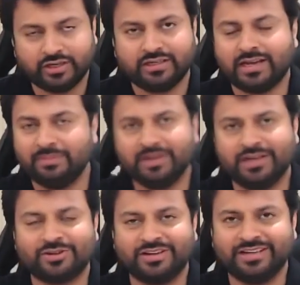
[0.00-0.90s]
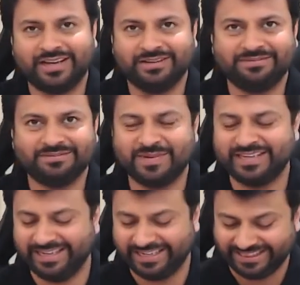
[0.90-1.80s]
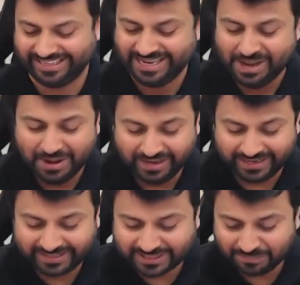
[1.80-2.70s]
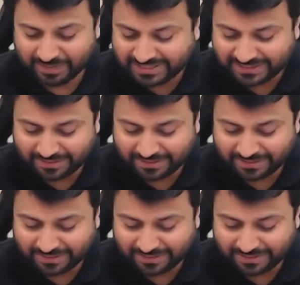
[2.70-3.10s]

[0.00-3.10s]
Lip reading: I'm really sorry, I am speaking in Hindi. In case of purchase of